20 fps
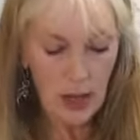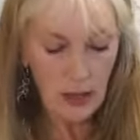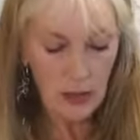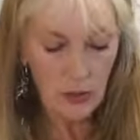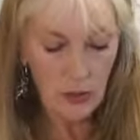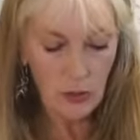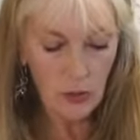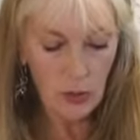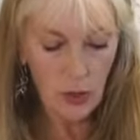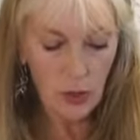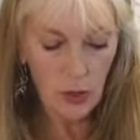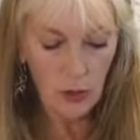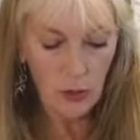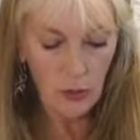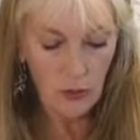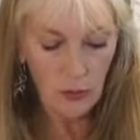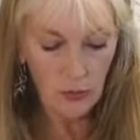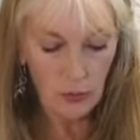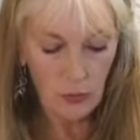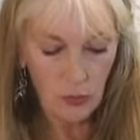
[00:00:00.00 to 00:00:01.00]
and
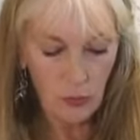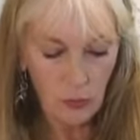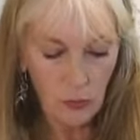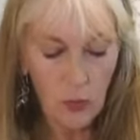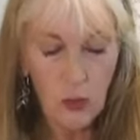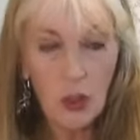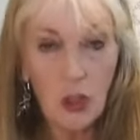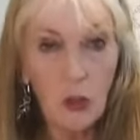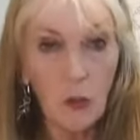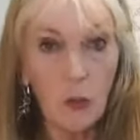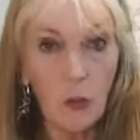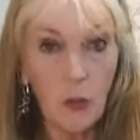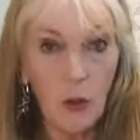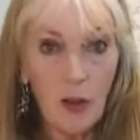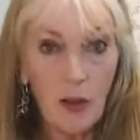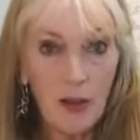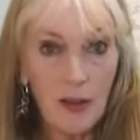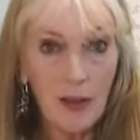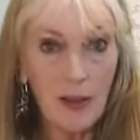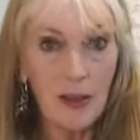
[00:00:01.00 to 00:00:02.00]
so what you
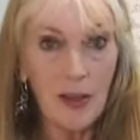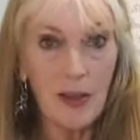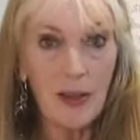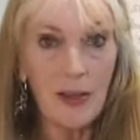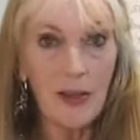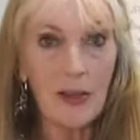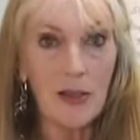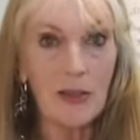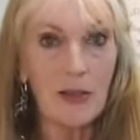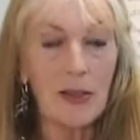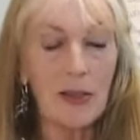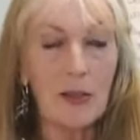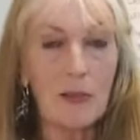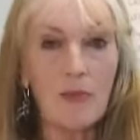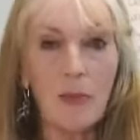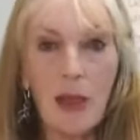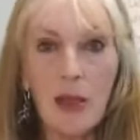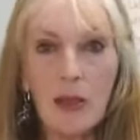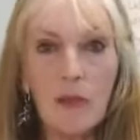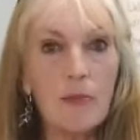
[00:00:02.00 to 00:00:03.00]
want is as
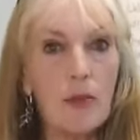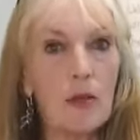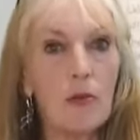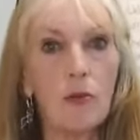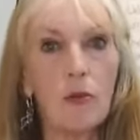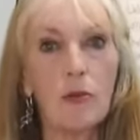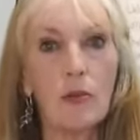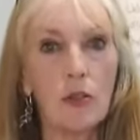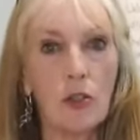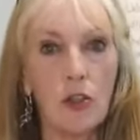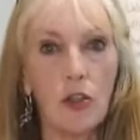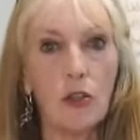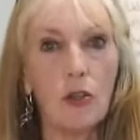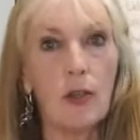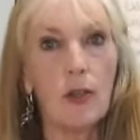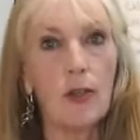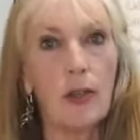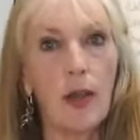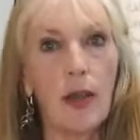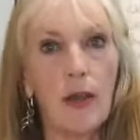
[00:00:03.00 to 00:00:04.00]
many minerals as you
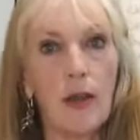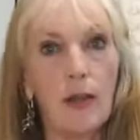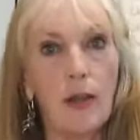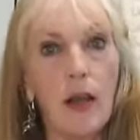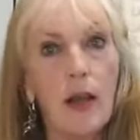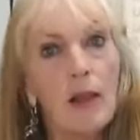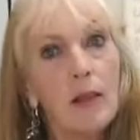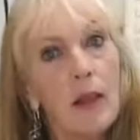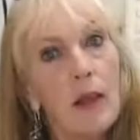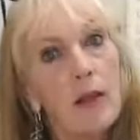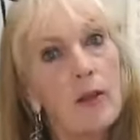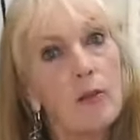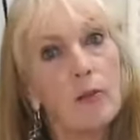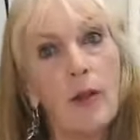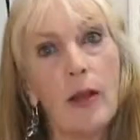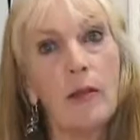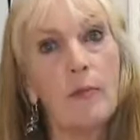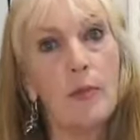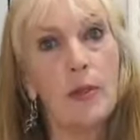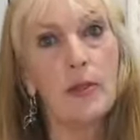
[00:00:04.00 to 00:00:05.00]
can get. And I like
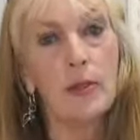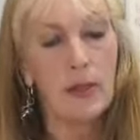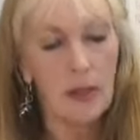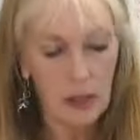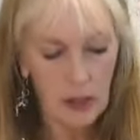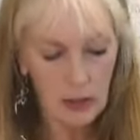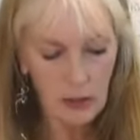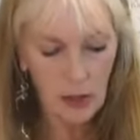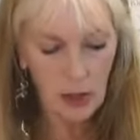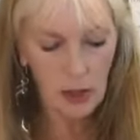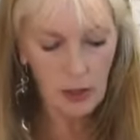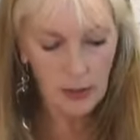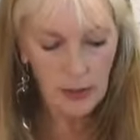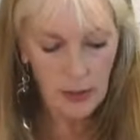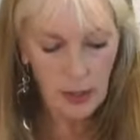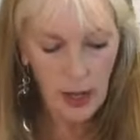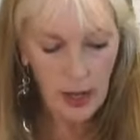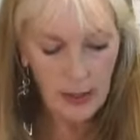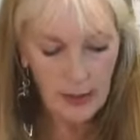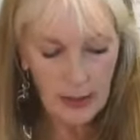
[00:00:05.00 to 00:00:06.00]
Redmond sea salt
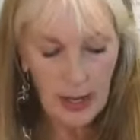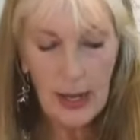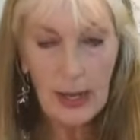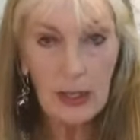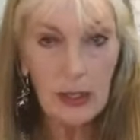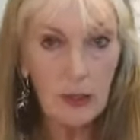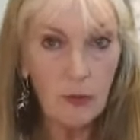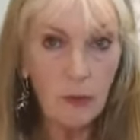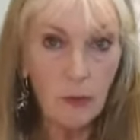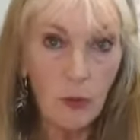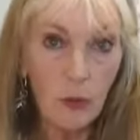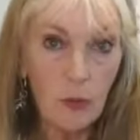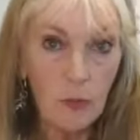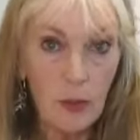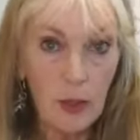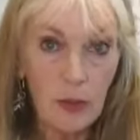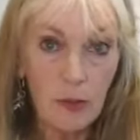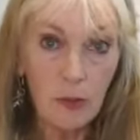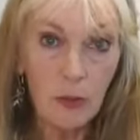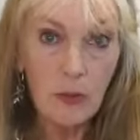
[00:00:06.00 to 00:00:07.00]
because it has 84
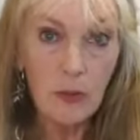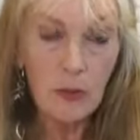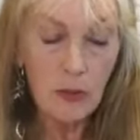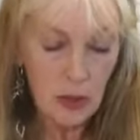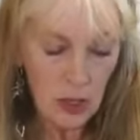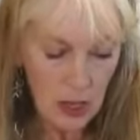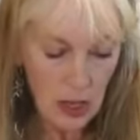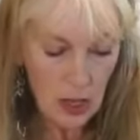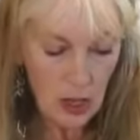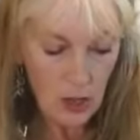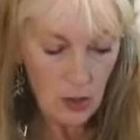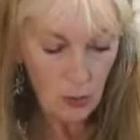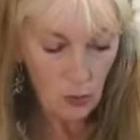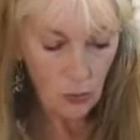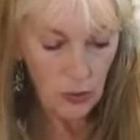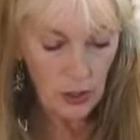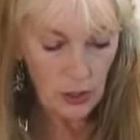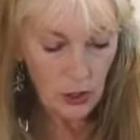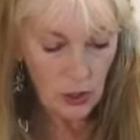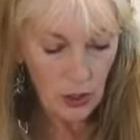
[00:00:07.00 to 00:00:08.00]
minerals,
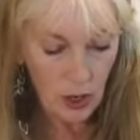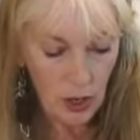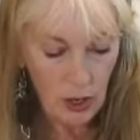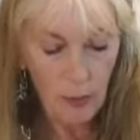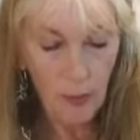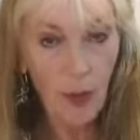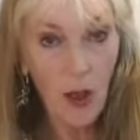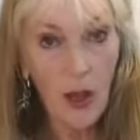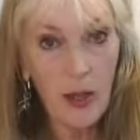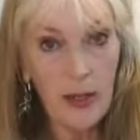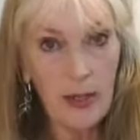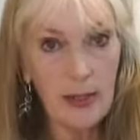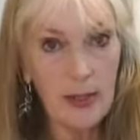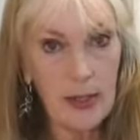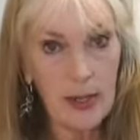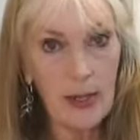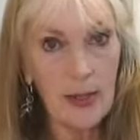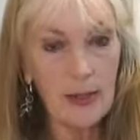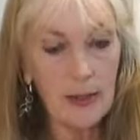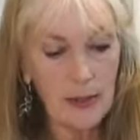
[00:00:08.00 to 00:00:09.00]
which our body
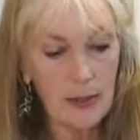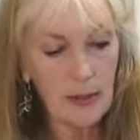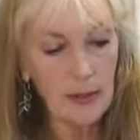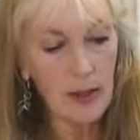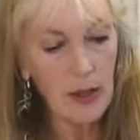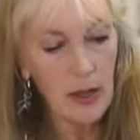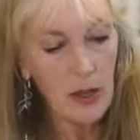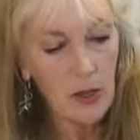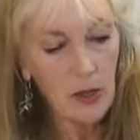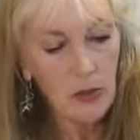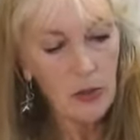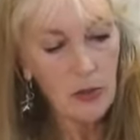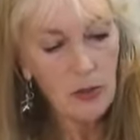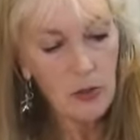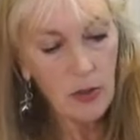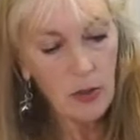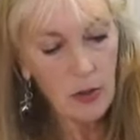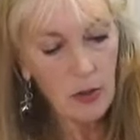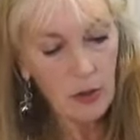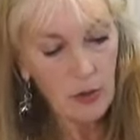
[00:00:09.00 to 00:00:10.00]
needs.
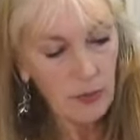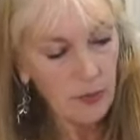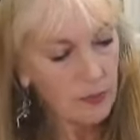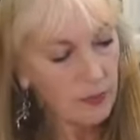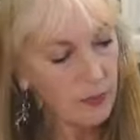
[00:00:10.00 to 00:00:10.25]
So.